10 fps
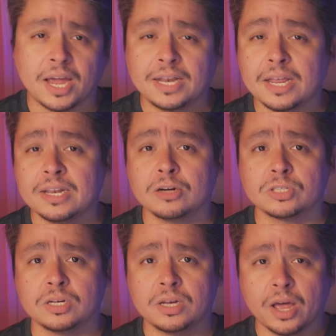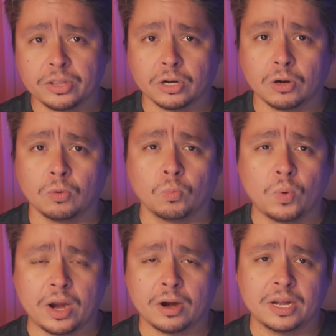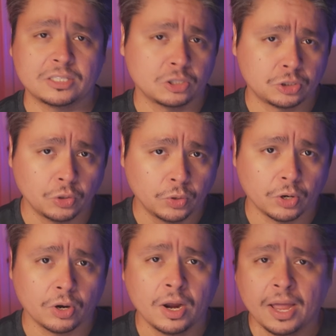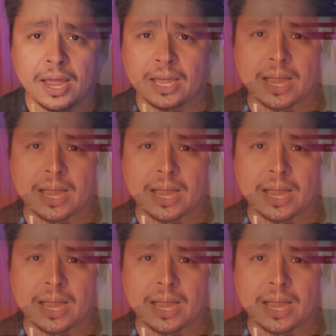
And then there's another where it's a shooter and the